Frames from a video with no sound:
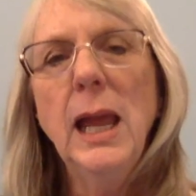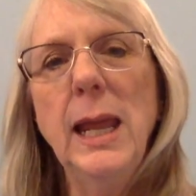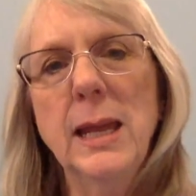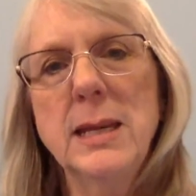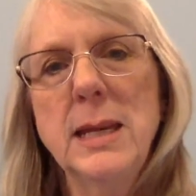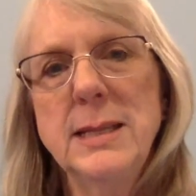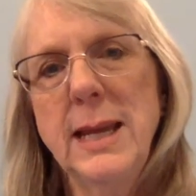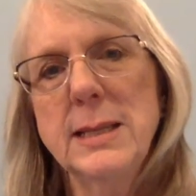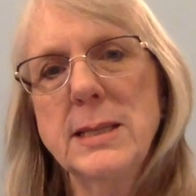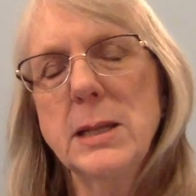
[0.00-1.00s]
and has
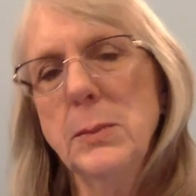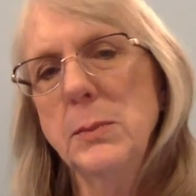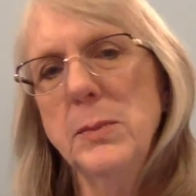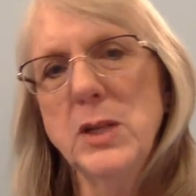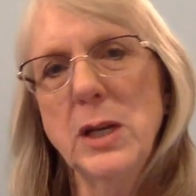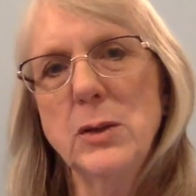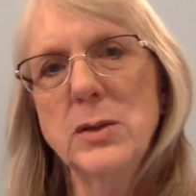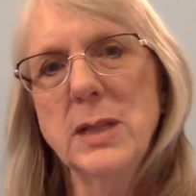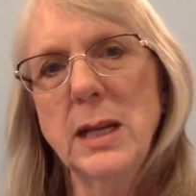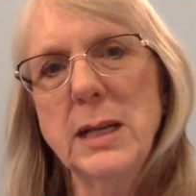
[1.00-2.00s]
had some gender
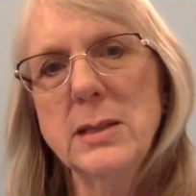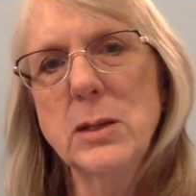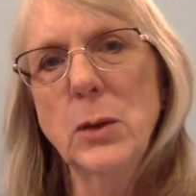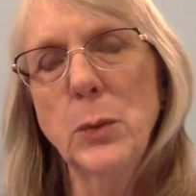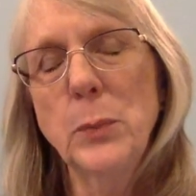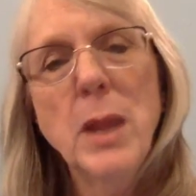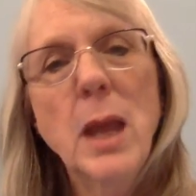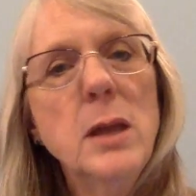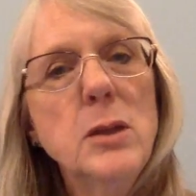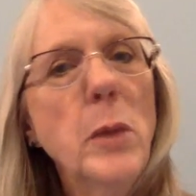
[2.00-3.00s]
studies. So
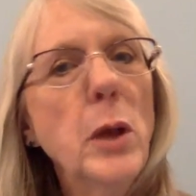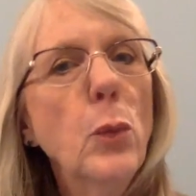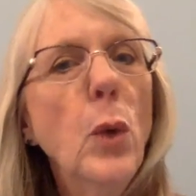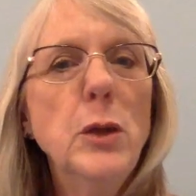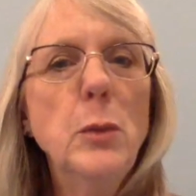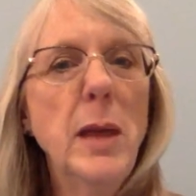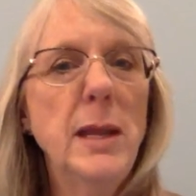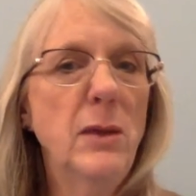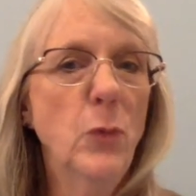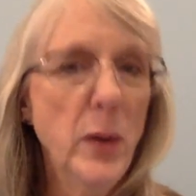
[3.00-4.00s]
no matter what you
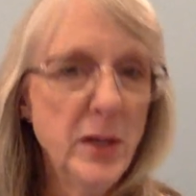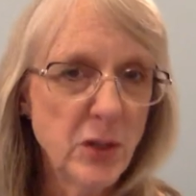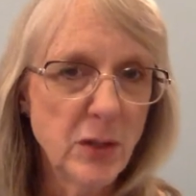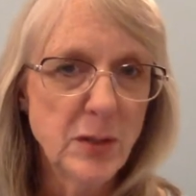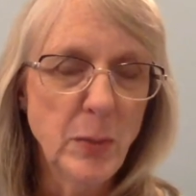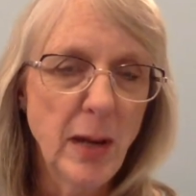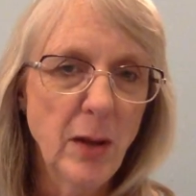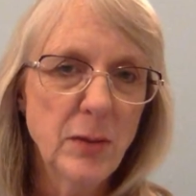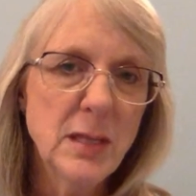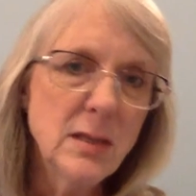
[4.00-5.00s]
might have questions
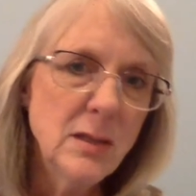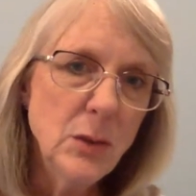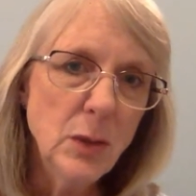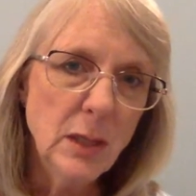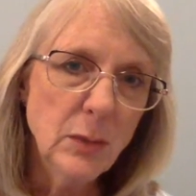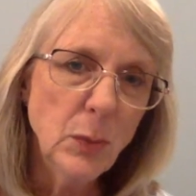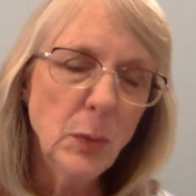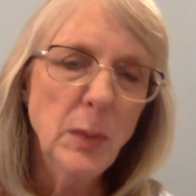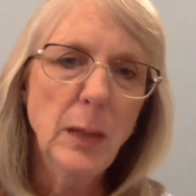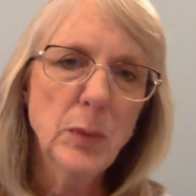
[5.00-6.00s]
about, the student will
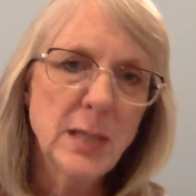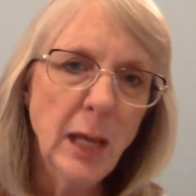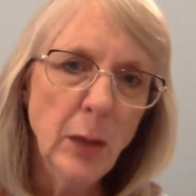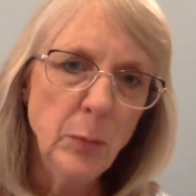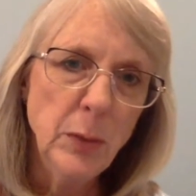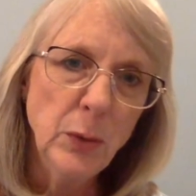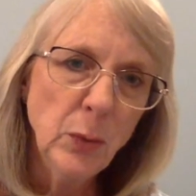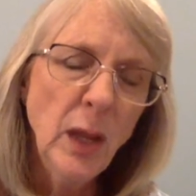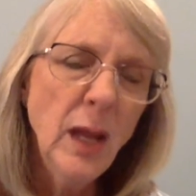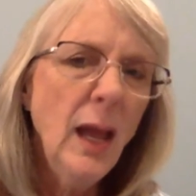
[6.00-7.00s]
be able to help
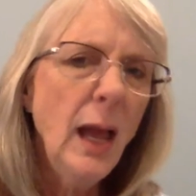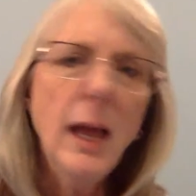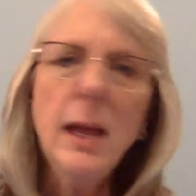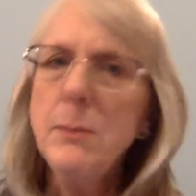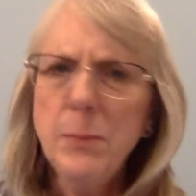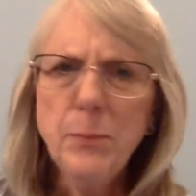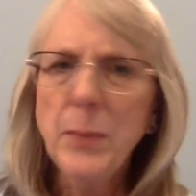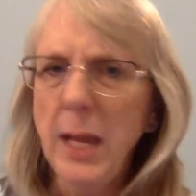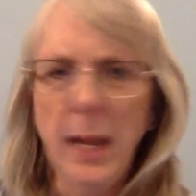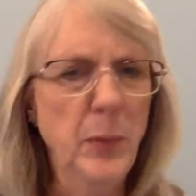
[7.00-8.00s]
you. I'm
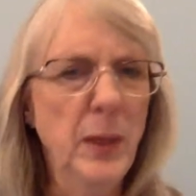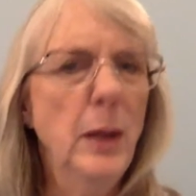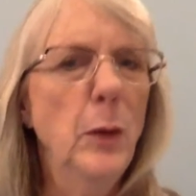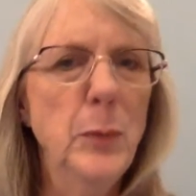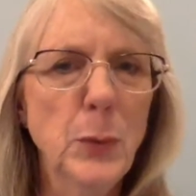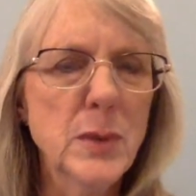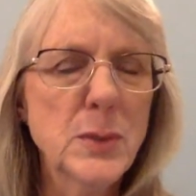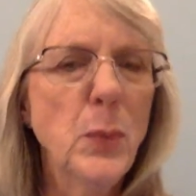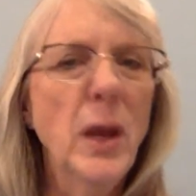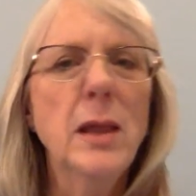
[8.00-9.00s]
happy to help you
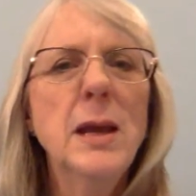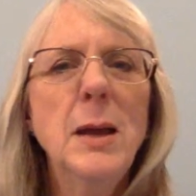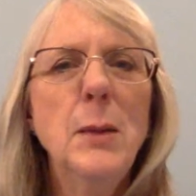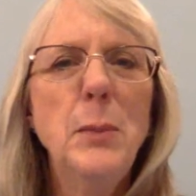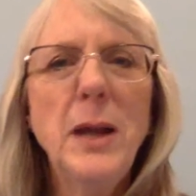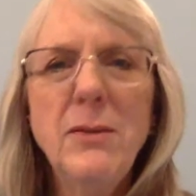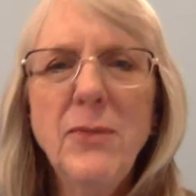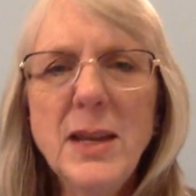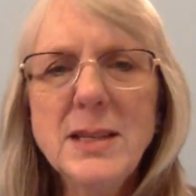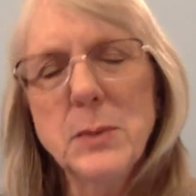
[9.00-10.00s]
as well, but I
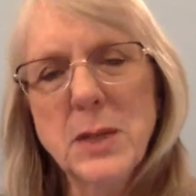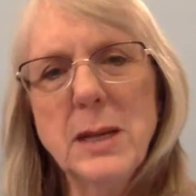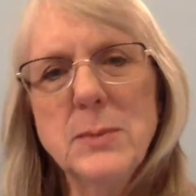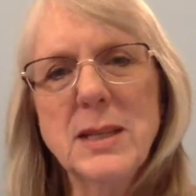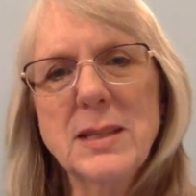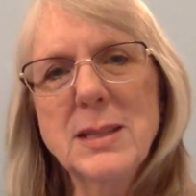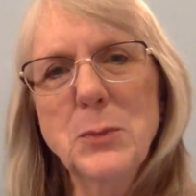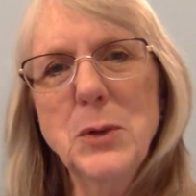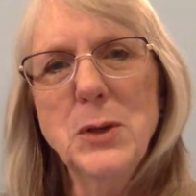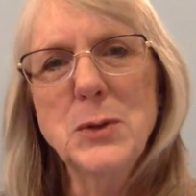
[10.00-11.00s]
find sometimes that
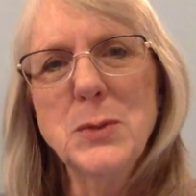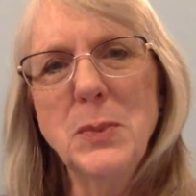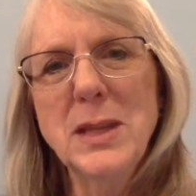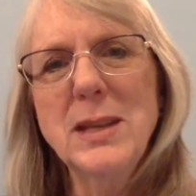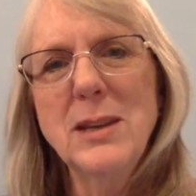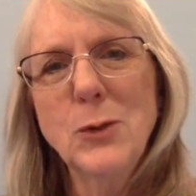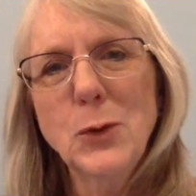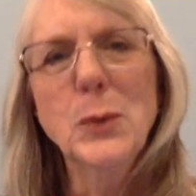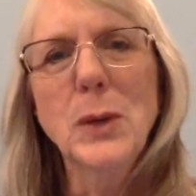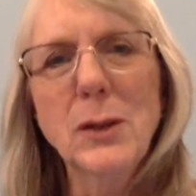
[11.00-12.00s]
someone who's been
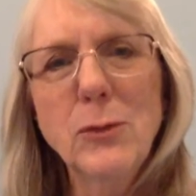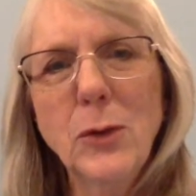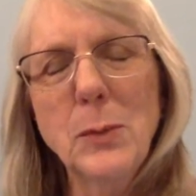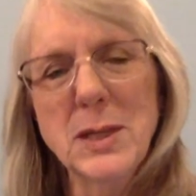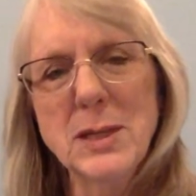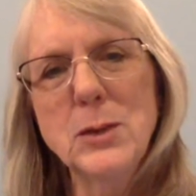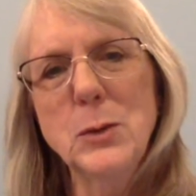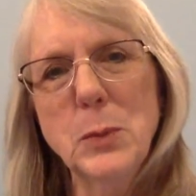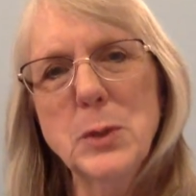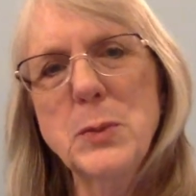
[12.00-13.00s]
through it from the
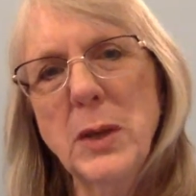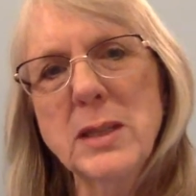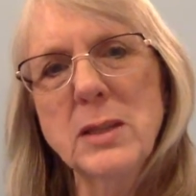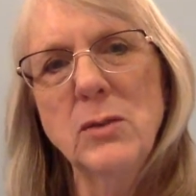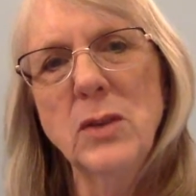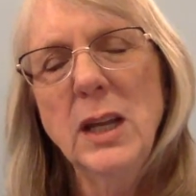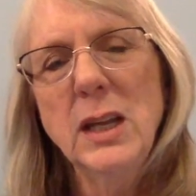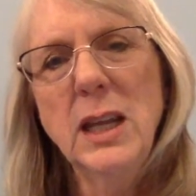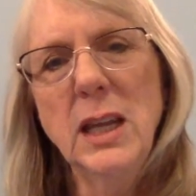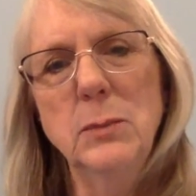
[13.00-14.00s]
student perspective
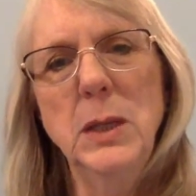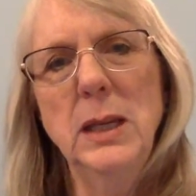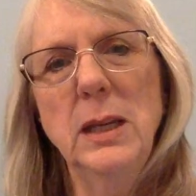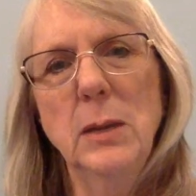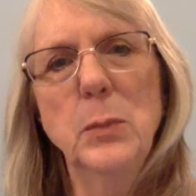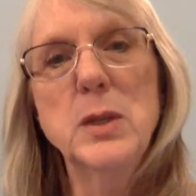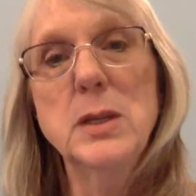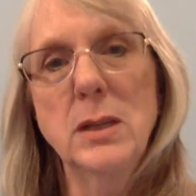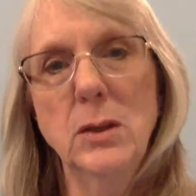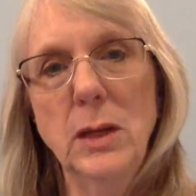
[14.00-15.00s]
can be
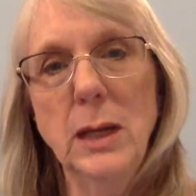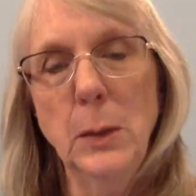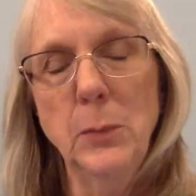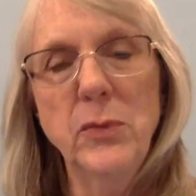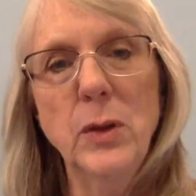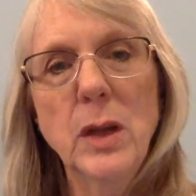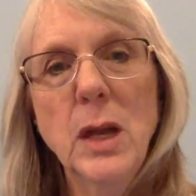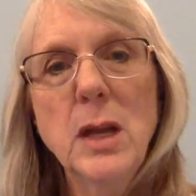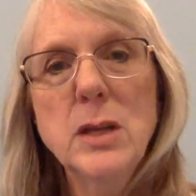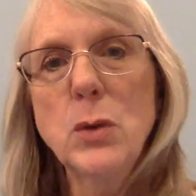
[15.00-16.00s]
particularly helpful.
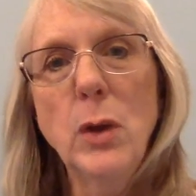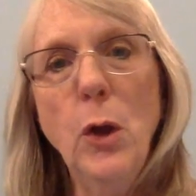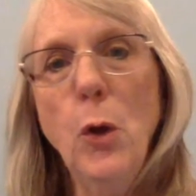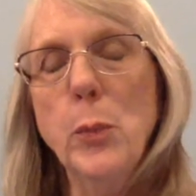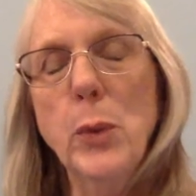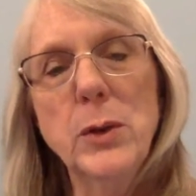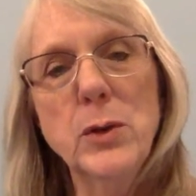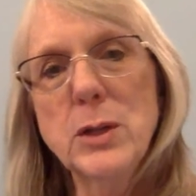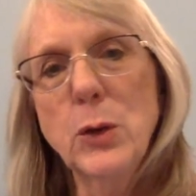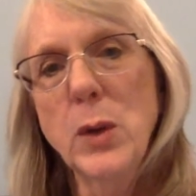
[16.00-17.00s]
So I hope whether
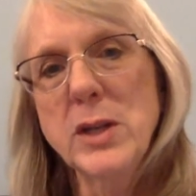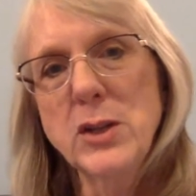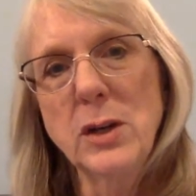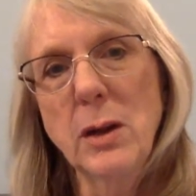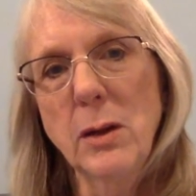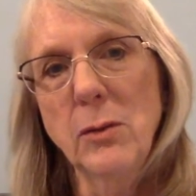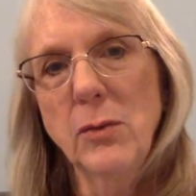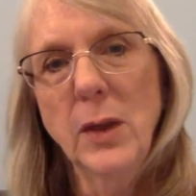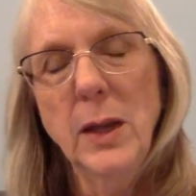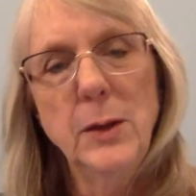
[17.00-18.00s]
it's a question
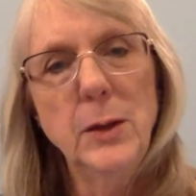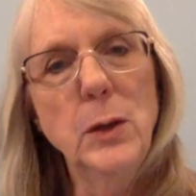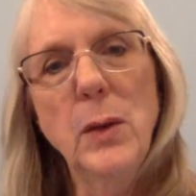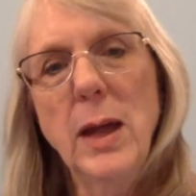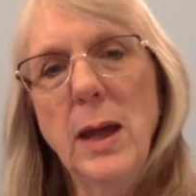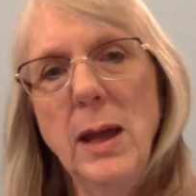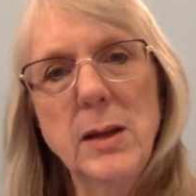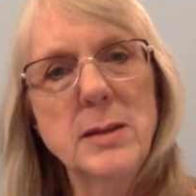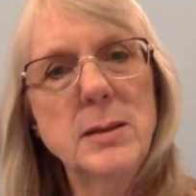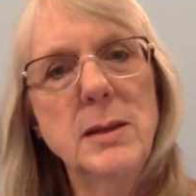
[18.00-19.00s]
of, how
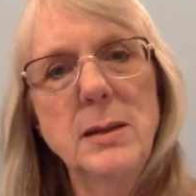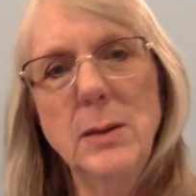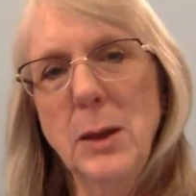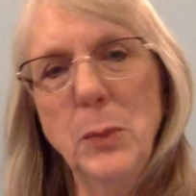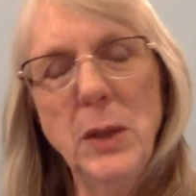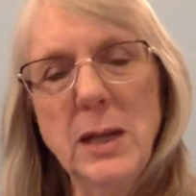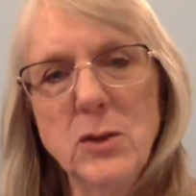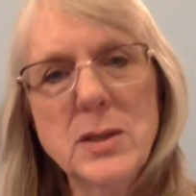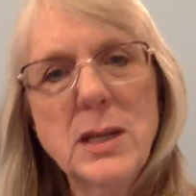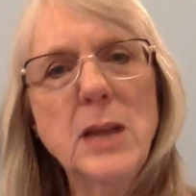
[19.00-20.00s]
to plan
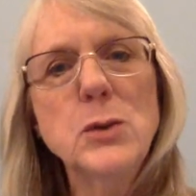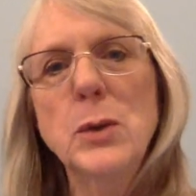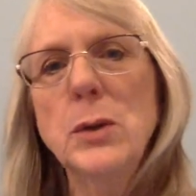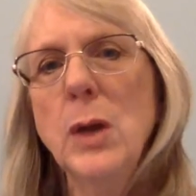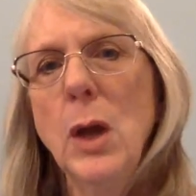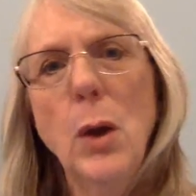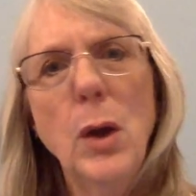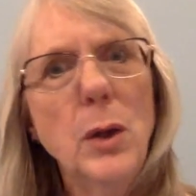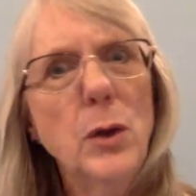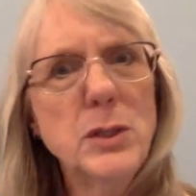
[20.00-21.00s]
your schedule,
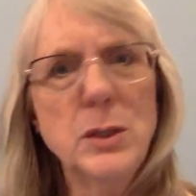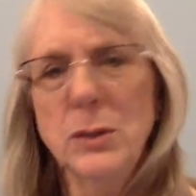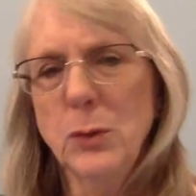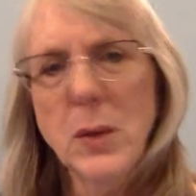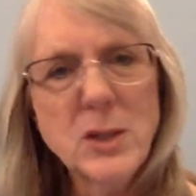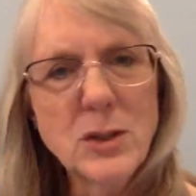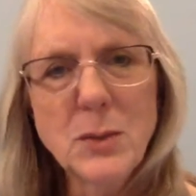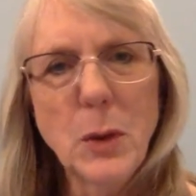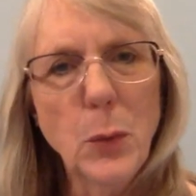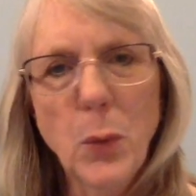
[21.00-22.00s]
to questions
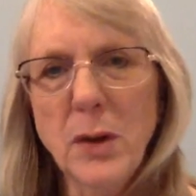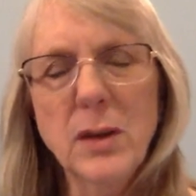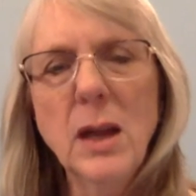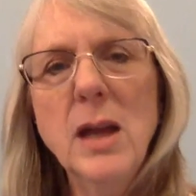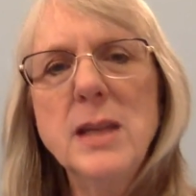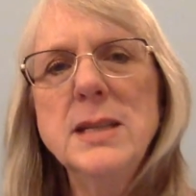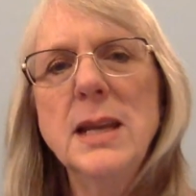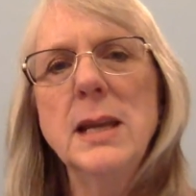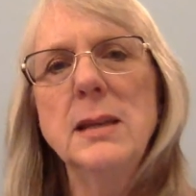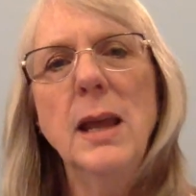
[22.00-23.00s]
about what are the
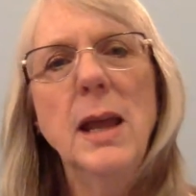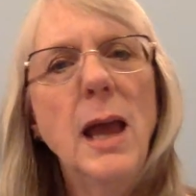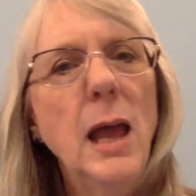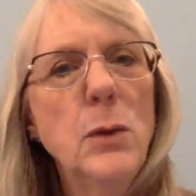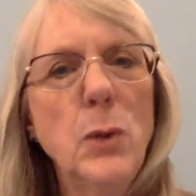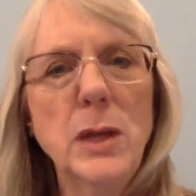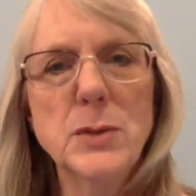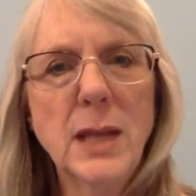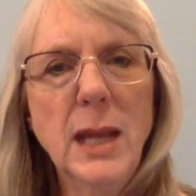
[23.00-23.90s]
content, how do I use